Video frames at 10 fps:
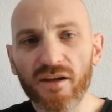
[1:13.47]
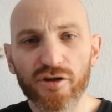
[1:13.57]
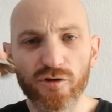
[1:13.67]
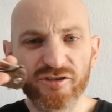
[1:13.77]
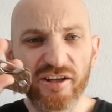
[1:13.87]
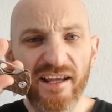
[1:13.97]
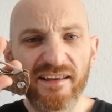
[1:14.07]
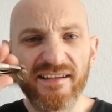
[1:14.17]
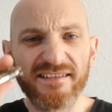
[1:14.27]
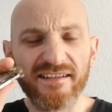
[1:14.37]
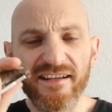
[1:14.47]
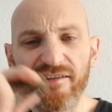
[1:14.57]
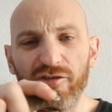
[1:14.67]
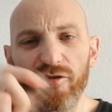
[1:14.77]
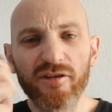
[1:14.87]
You also get these in
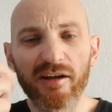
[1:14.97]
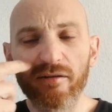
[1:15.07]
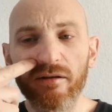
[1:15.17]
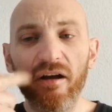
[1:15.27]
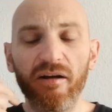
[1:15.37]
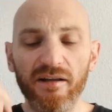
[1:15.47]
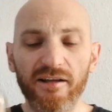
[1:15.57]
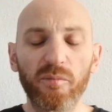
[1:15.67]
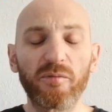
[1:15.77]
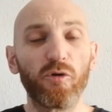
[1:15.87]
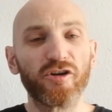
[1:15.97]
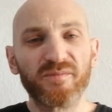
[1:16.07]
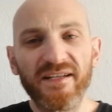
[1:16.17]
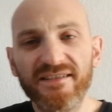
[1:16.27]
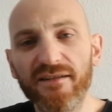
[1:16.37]
D2. They're a little bit more
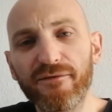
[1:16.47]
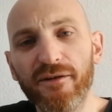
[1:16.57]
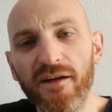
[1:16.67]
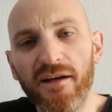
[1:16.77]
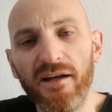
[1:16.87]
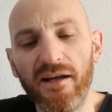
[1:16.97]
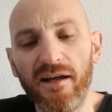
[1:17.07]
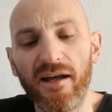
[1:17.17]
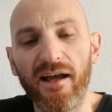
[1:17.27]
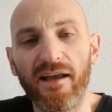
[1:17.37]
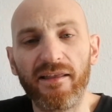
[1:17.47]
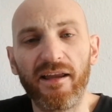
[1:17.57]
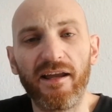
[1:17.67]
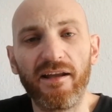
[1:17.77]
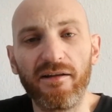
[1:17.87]
expensive, and
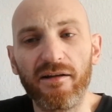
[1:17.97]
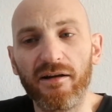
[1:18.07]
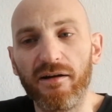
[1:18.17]
then